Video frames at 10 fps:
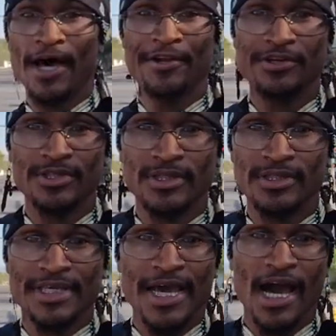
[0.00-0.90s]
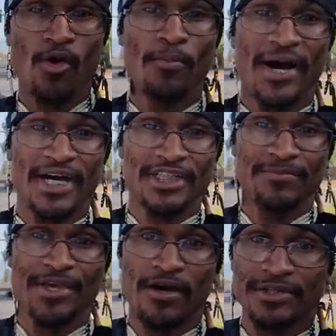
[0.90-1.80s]
honors to Yahweh
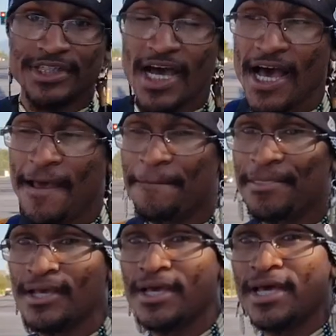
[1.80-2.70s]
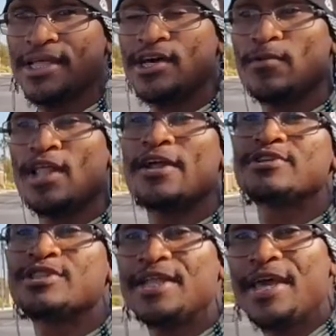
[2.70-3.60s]
Bahashim Yahushai and double
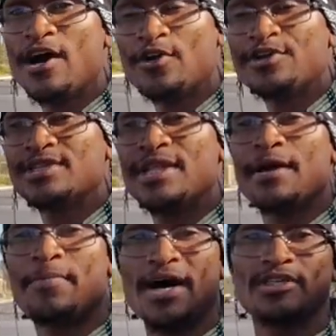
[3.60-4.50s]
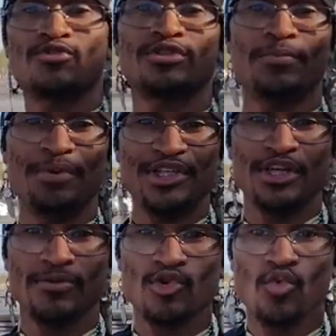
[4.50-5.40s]
honors to the elders and the apostles and
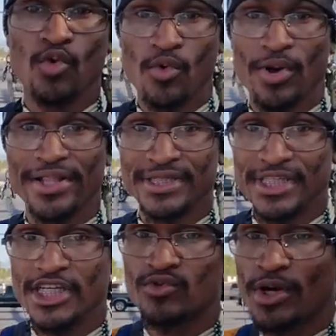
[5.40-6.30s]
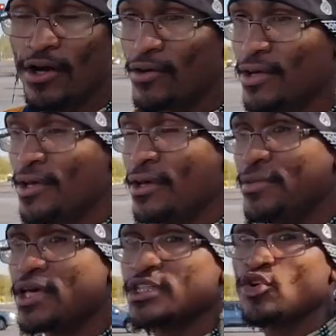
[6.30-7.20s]
bishops who rule well and teach well,
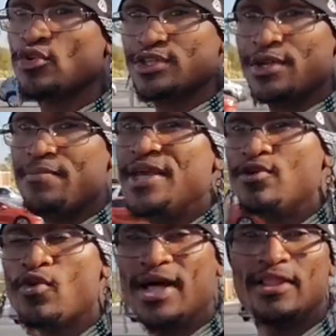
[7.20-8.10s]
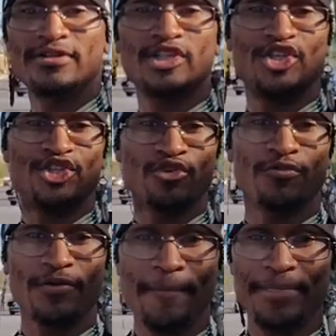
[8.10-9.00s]
because those are the men who I learned this
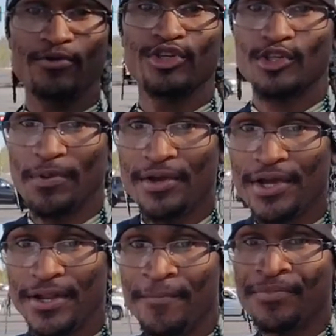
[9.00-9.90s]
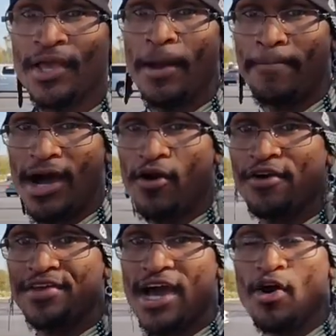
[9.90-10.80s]
truth from through the Spirit and
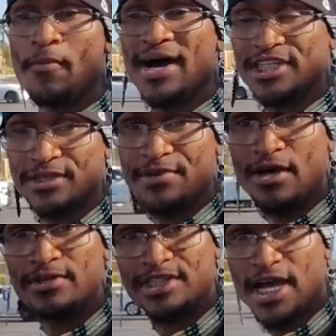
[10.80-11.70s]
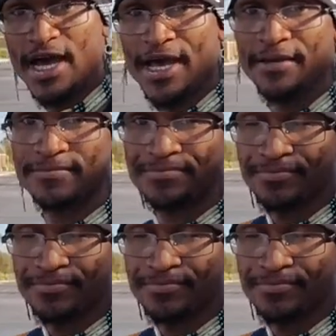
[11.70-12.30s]
power of Yahweh Bashem Shai.